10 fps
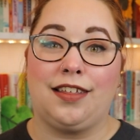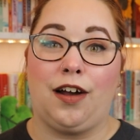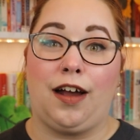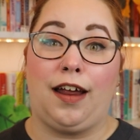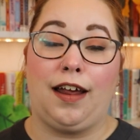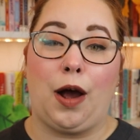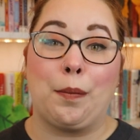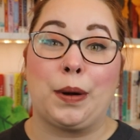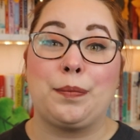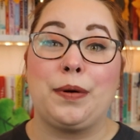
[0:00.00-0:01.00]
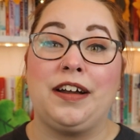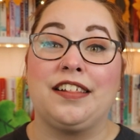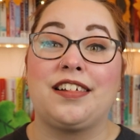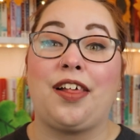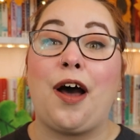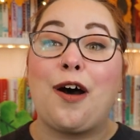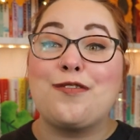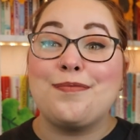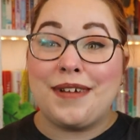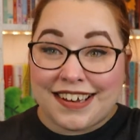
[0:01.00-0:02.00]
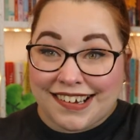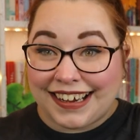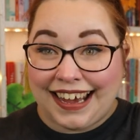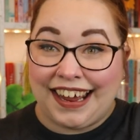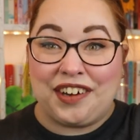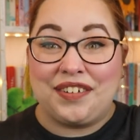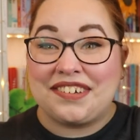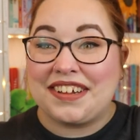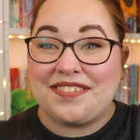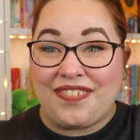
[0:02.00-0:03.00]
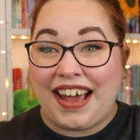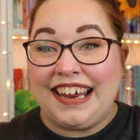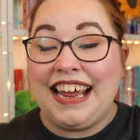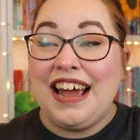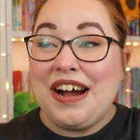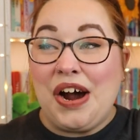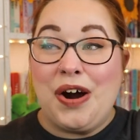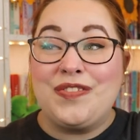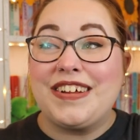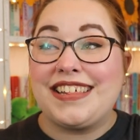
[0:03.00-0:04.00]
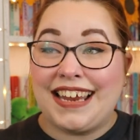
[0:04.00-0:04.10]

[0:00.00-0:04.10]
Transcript: the Upper Peninsula of Michigan, which is my home